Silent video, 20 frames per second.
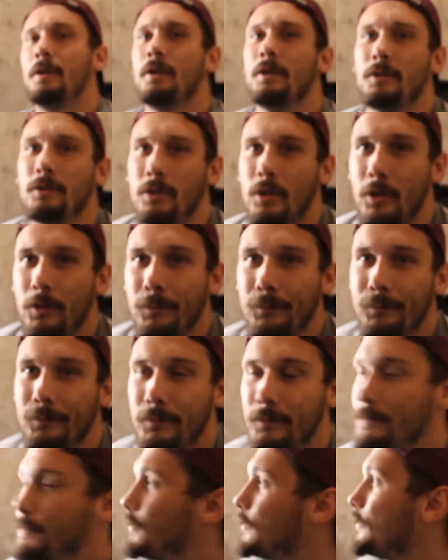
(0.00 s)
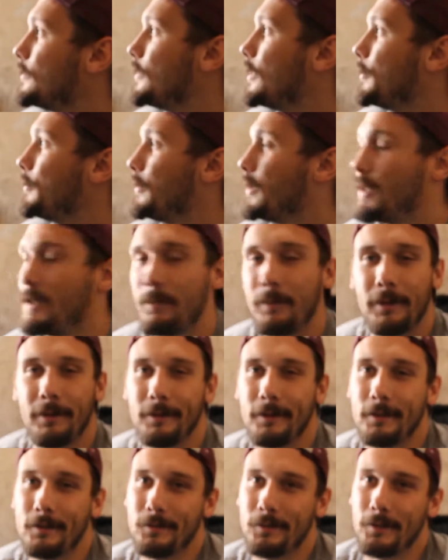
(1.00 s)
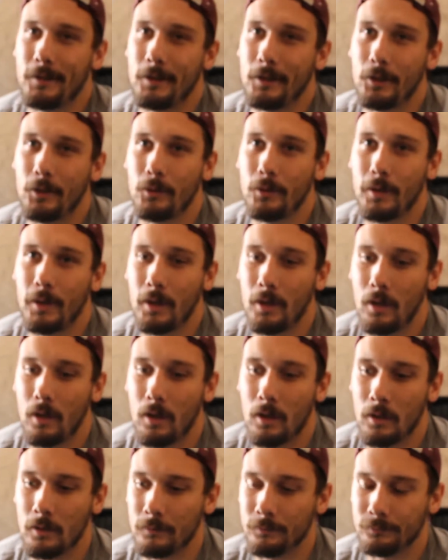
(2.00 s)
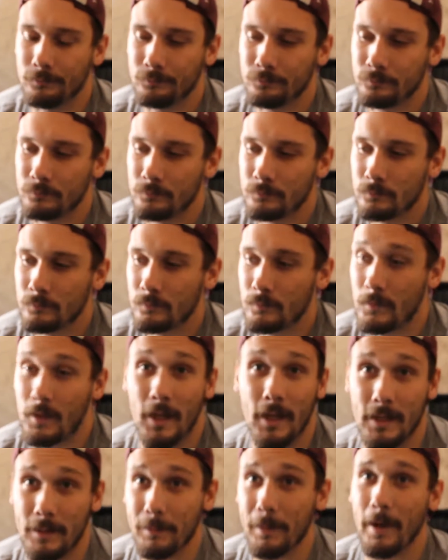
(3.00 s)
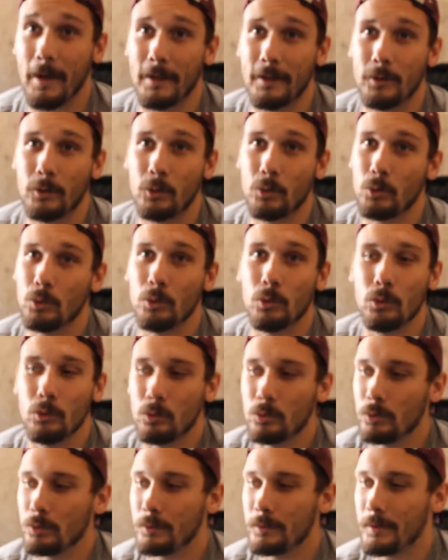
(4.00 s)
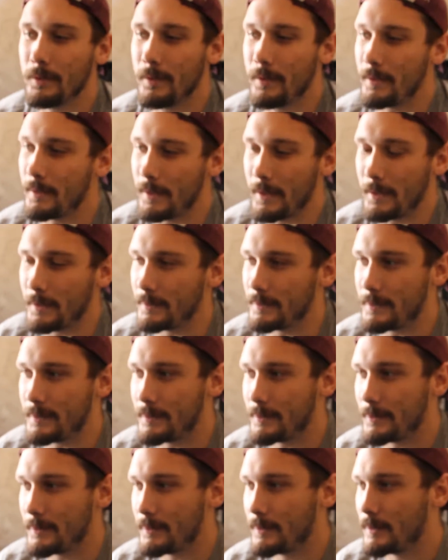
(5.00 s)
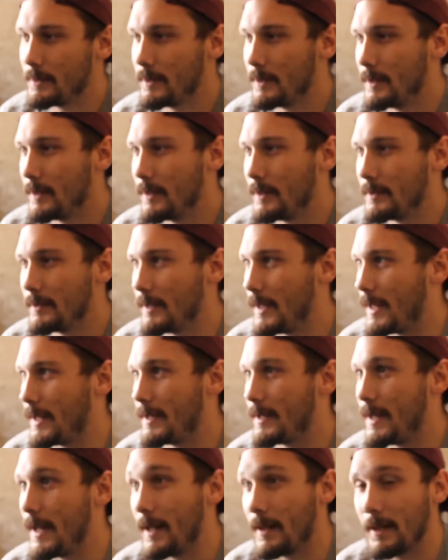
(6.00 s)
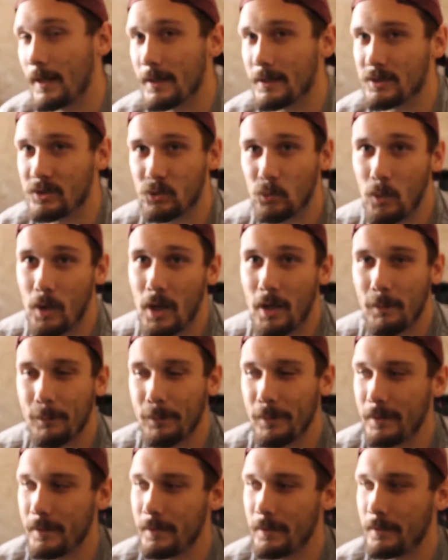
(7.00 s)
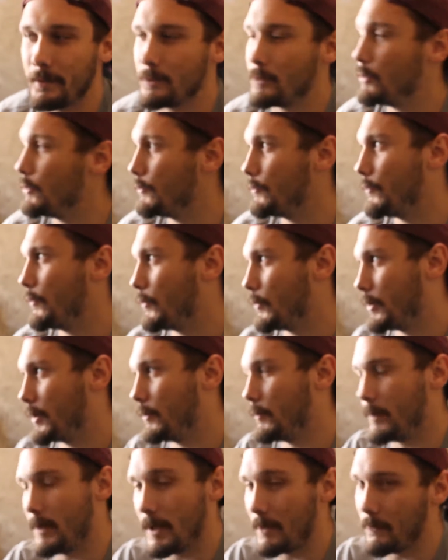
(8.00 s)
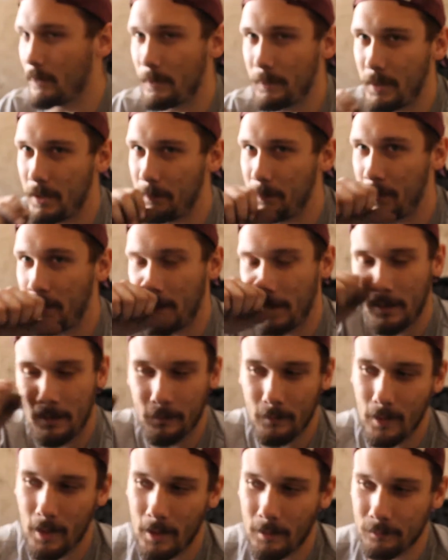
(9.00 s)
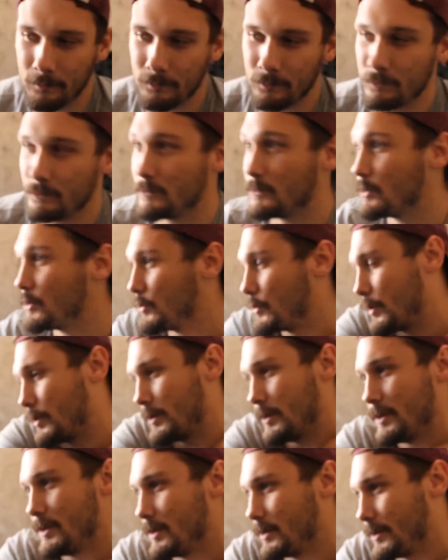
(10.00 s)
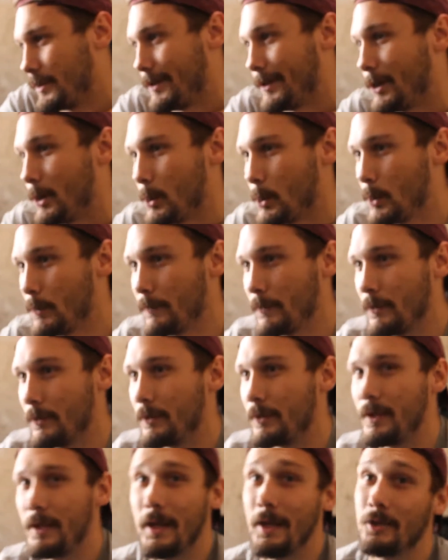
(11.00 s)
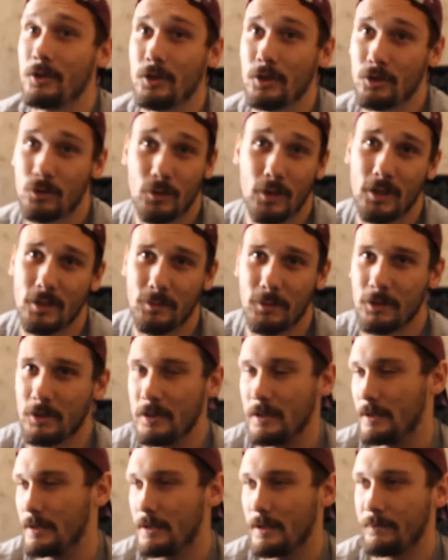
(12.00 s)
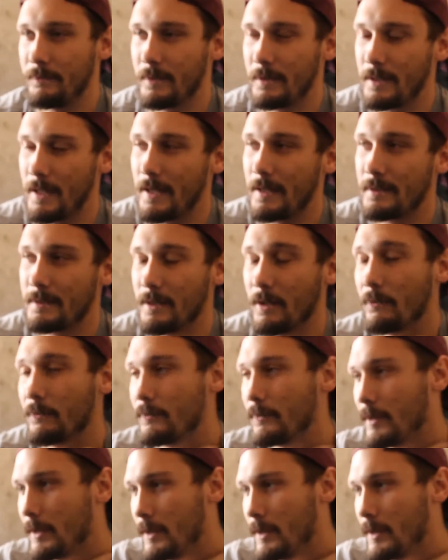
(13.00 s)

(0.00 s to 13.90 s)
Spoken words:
So, I'm gonna make this video on anybody who thinks that an LS swap in a 240, whatever it may be, I'm strictly just gonna go over the engine, transmission, and stuff like that itself.